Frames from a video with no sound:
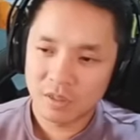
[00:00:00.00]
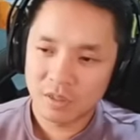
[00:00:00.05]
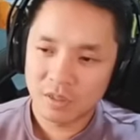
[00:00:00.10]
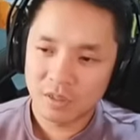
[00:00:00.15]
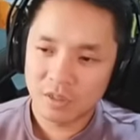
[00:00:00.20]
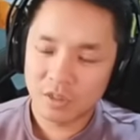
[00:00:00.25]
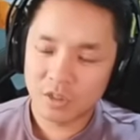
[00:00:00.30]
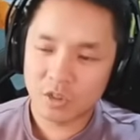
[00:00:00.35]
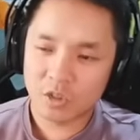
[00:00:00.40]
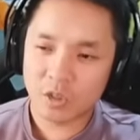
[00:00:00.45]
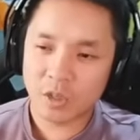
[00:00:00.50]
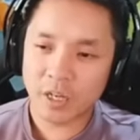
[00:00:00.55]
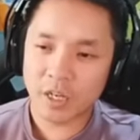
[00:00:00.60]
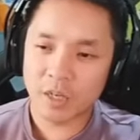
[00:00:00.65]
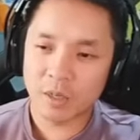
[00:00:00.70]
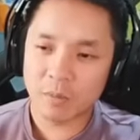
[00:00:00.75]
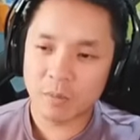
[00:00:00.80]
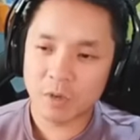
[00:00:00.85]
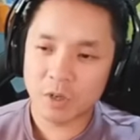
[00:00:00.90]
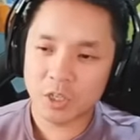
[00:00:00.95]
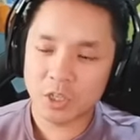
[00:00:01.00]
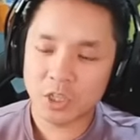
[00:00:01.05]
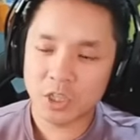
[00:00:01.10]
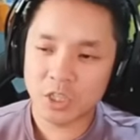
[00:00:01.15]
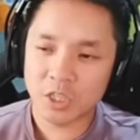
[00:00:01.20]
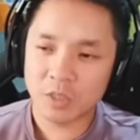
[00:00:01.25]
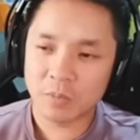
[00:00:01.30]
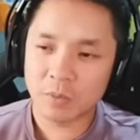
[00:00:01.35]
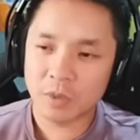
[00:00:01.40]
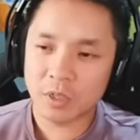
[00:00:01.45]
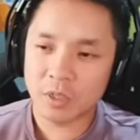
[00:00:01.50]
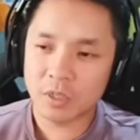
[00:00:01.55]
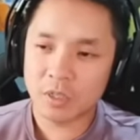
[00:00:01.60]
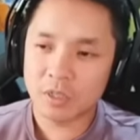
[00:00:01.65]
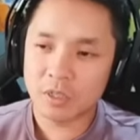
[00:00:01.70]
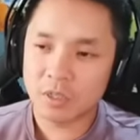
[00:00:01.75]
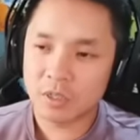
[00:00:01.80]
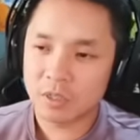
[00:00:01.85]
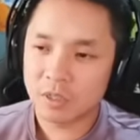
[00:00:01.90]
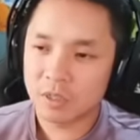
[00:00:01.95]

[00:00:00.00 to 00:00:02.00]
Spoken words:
Straight up Crushing Spear.